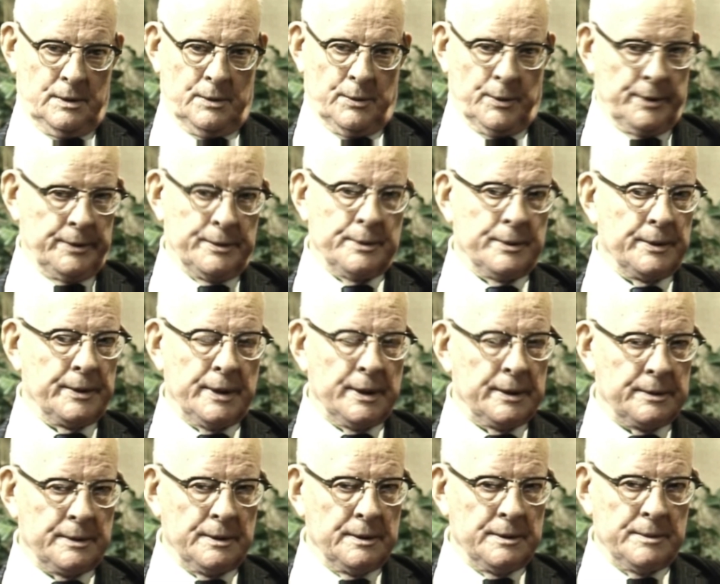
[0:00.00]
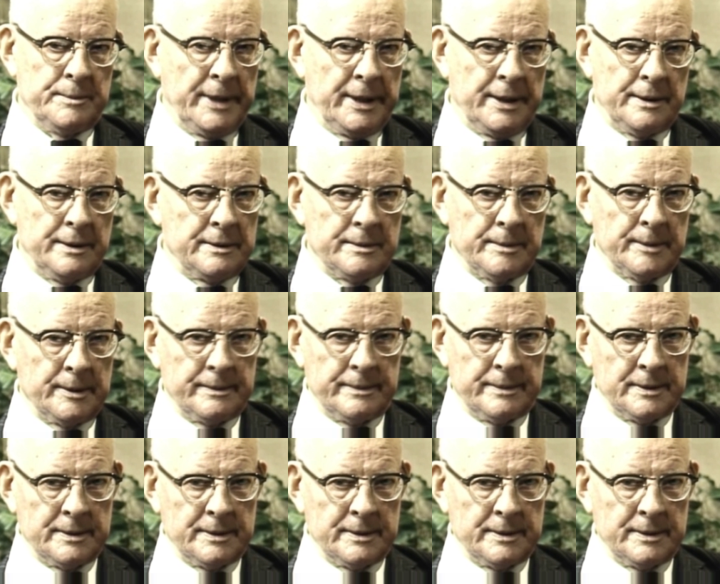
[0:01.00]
Where are you going to get the good management